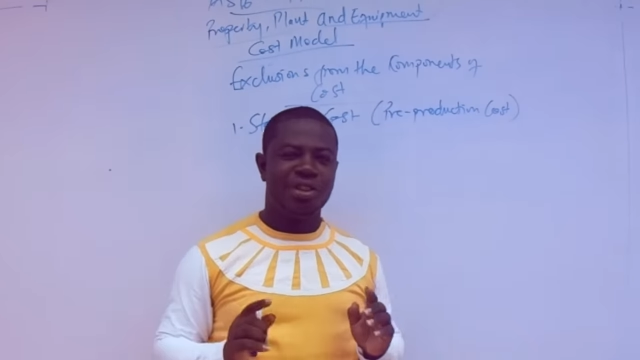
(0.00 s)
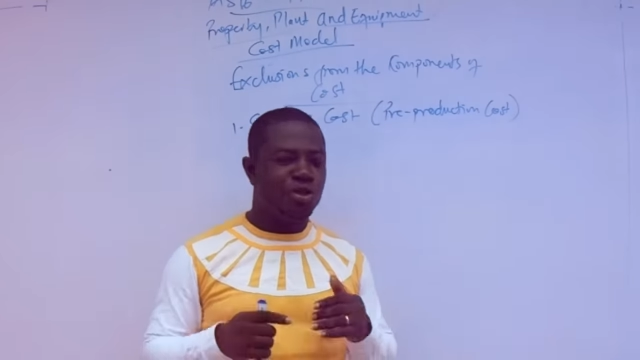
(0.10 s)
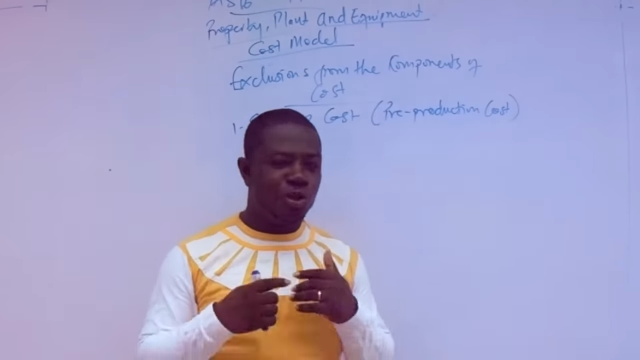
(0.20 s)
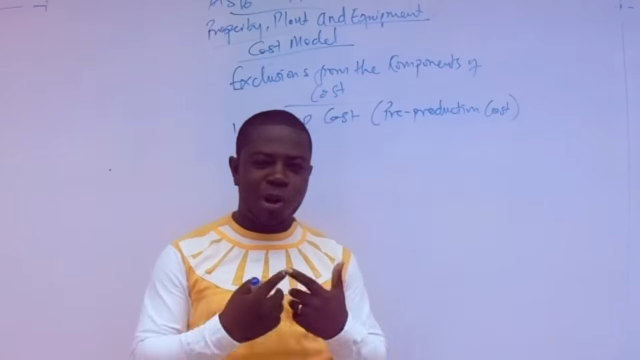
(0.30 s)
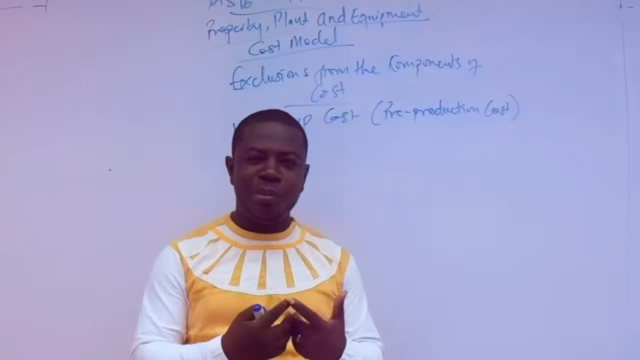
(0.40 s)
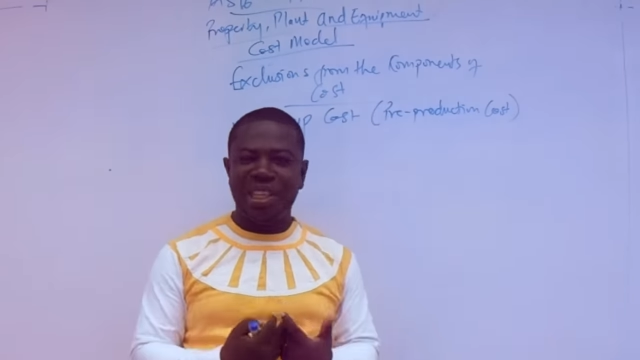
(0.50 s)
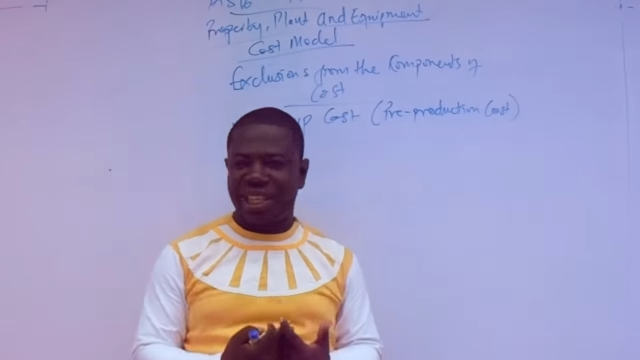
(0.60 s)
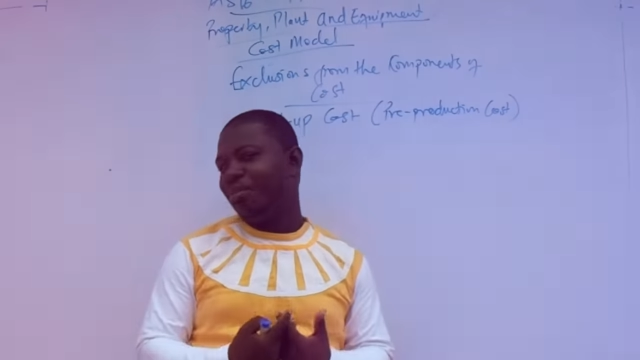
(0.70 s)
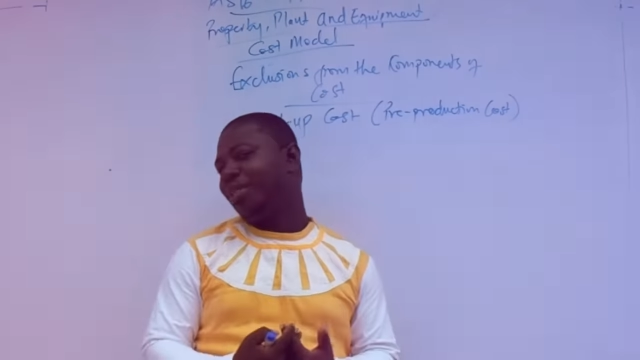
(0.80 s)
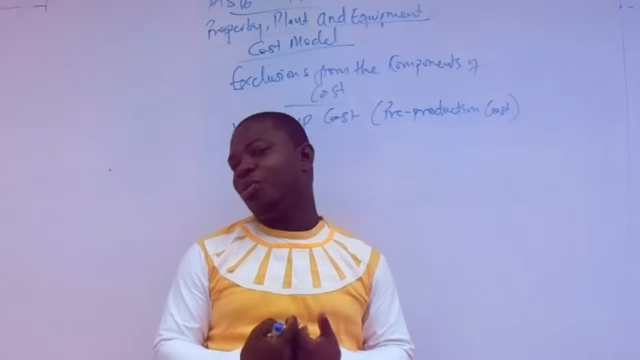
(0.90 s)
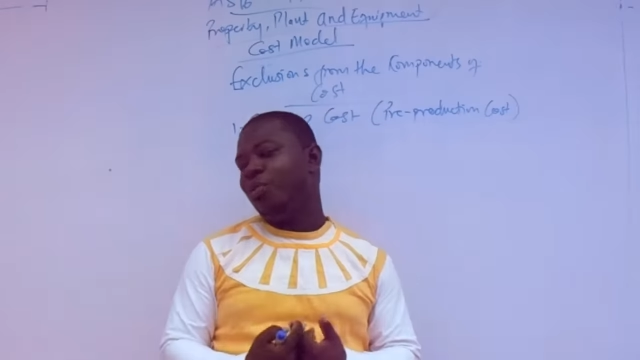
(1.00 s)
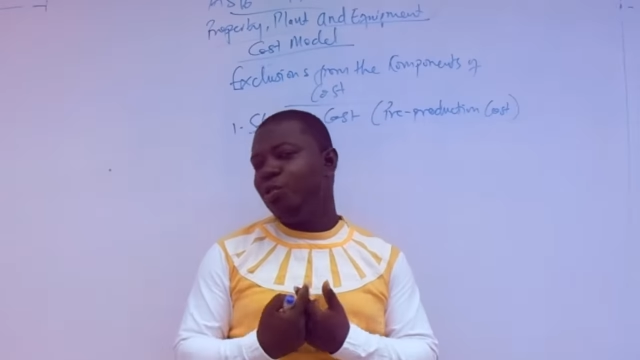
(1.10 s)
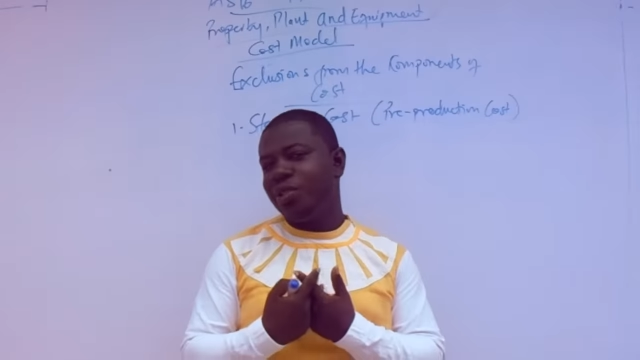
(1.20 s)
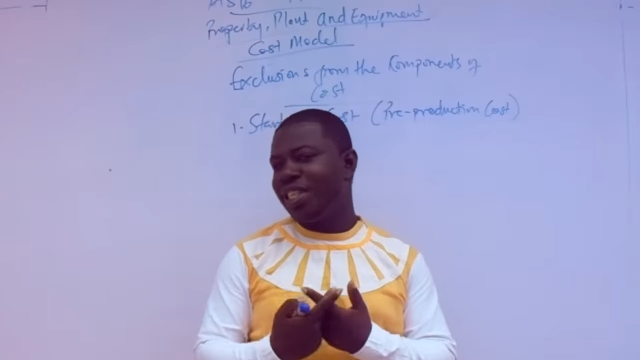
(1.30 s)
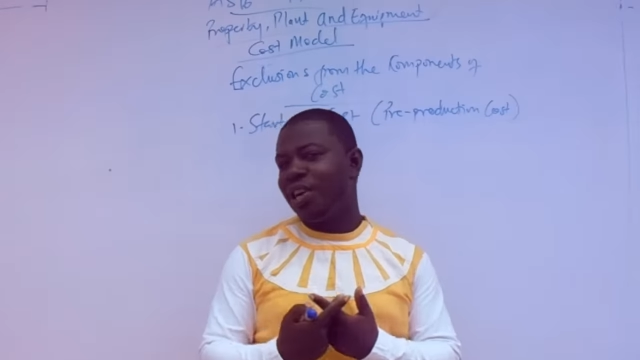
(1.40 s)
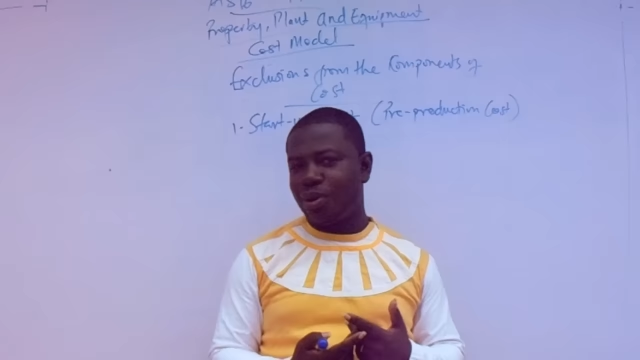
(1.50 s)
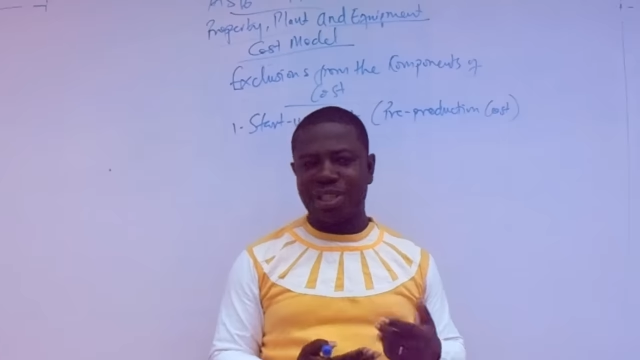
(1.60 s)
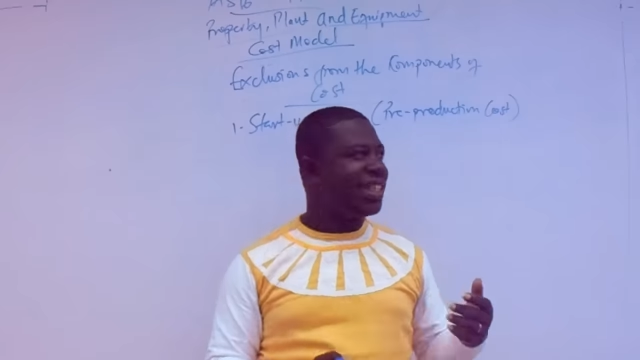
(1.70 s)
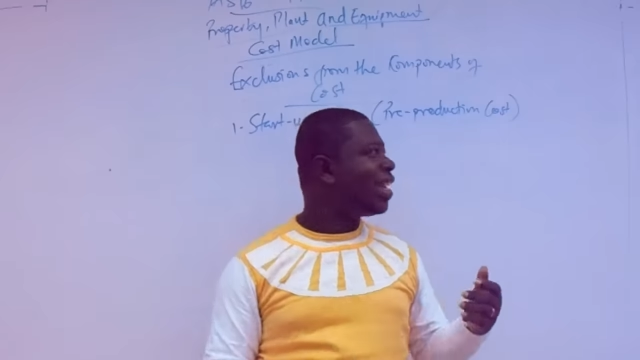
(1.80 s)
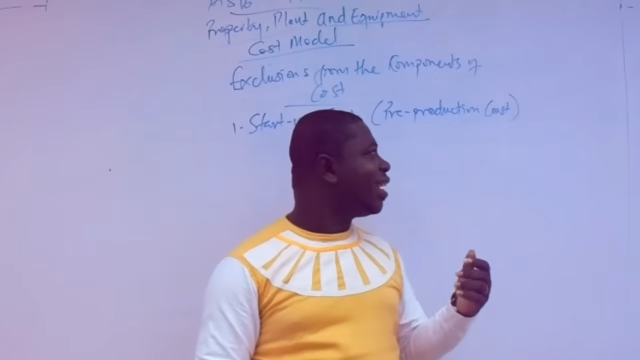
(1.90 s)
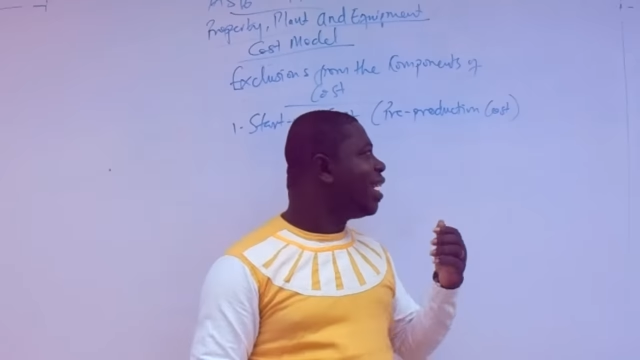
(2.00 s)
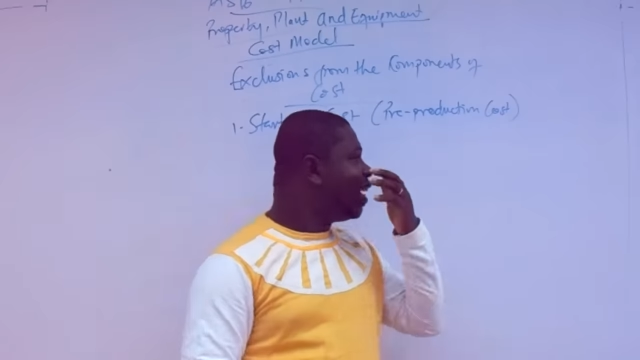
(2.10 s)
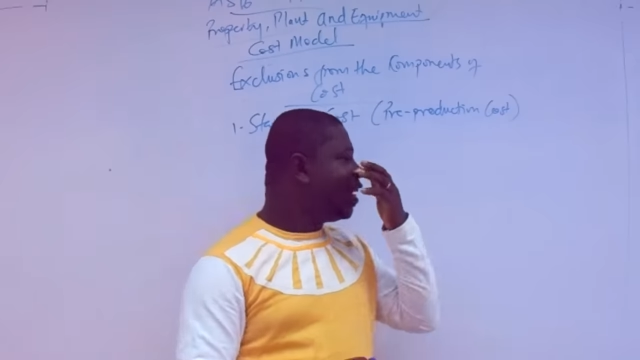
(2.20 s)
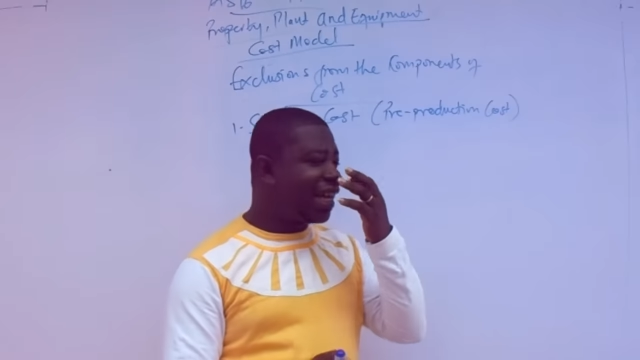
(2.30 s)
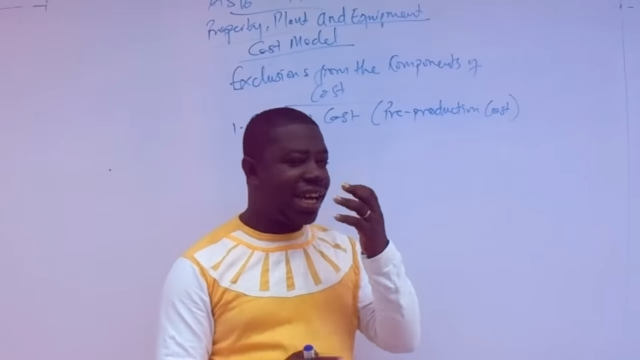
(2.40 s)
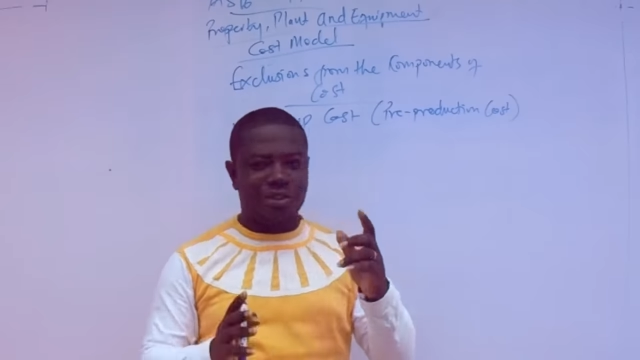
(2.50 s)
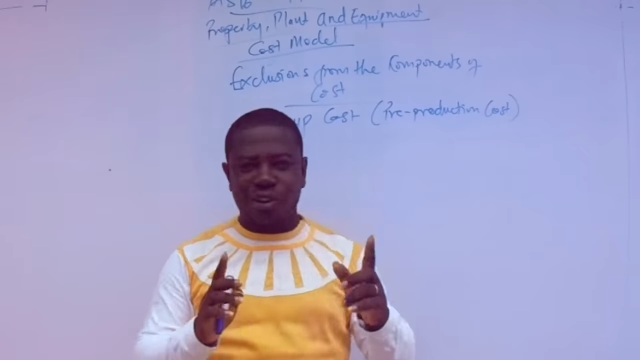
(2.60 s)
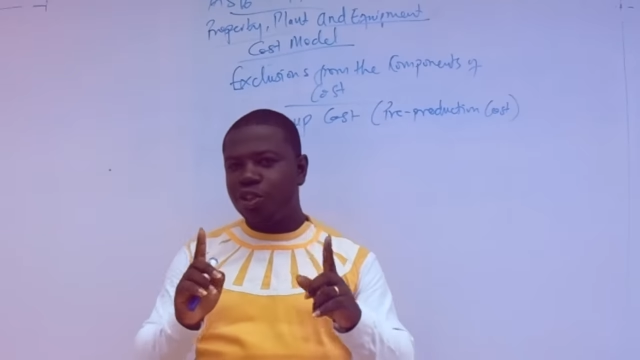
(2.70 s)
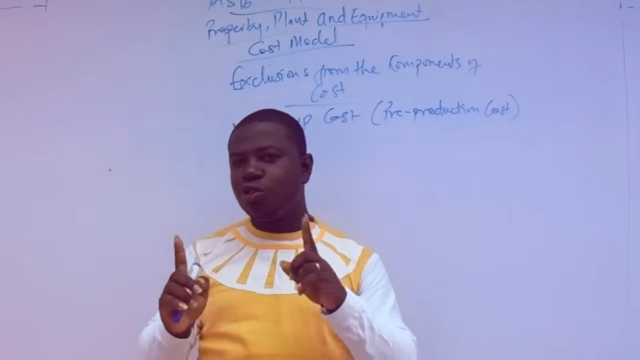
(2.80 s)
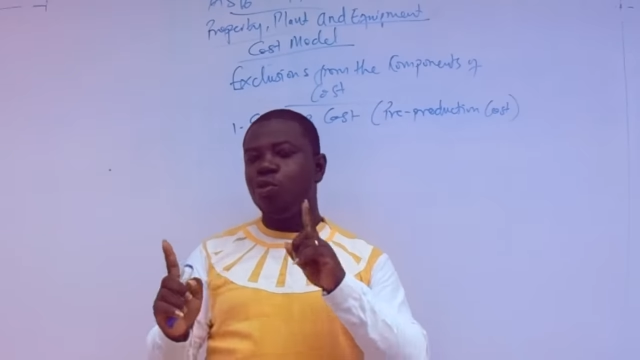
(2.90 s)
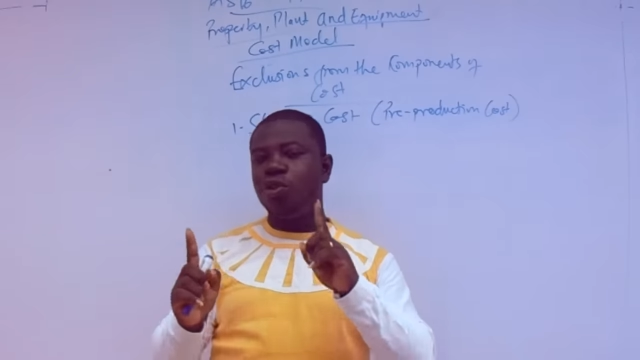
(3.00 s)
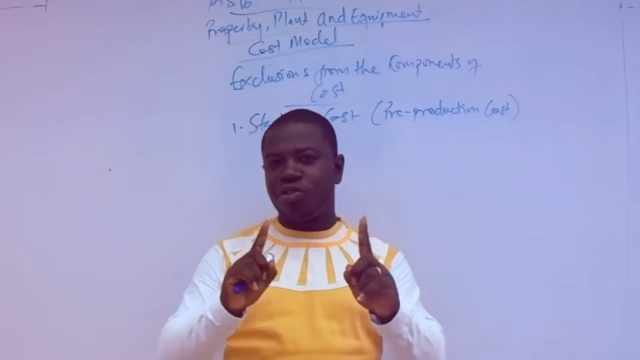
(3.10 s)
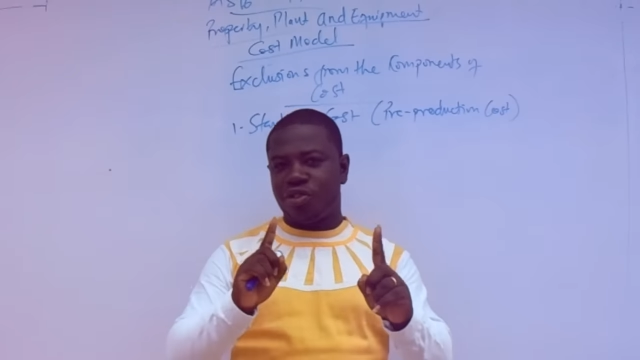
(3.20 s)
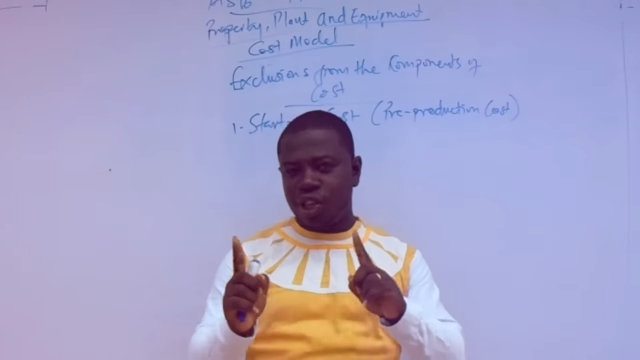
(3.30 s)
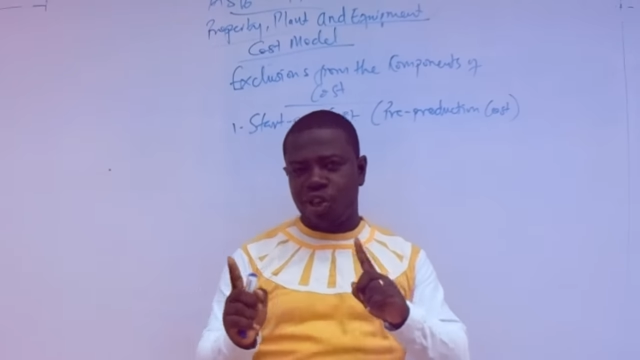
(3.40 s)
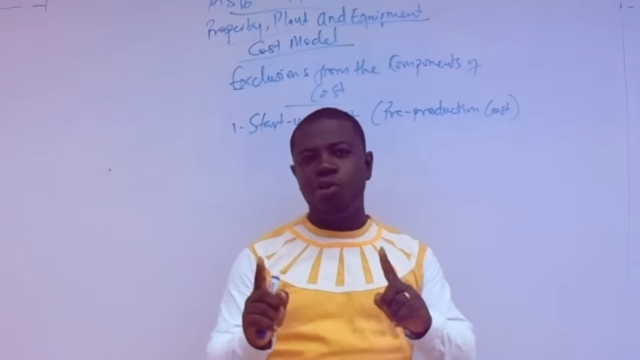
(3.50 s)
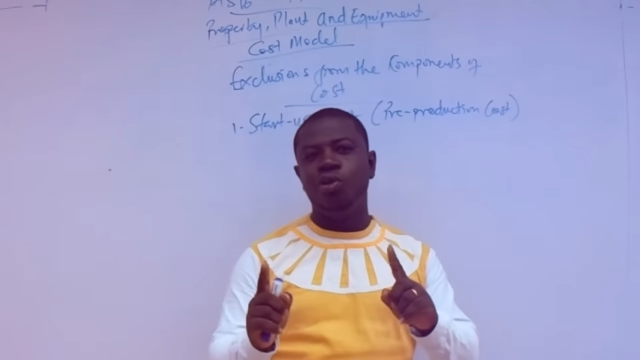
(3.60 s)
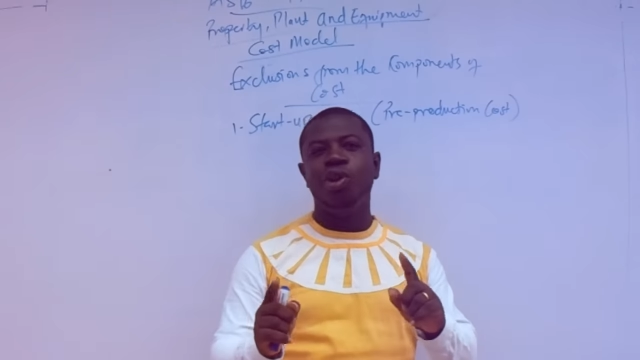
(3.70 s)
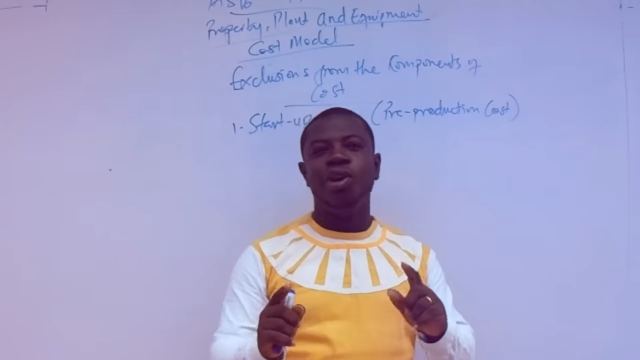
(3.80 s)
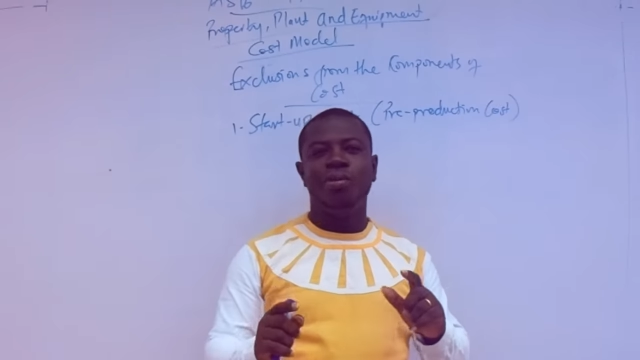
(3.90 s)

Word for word: so don't be tempted when you see a question and they can try to trick you